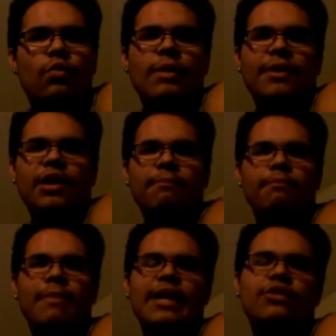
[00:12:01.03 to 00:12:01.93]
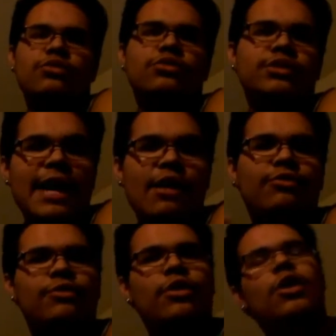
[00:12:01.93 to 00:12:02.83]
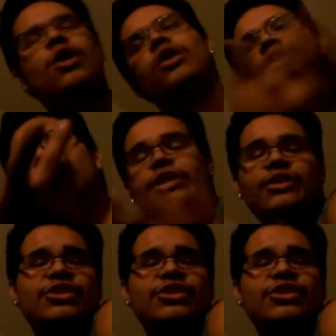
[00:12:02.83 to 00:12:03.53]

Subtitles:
Whip up, manual, down. See,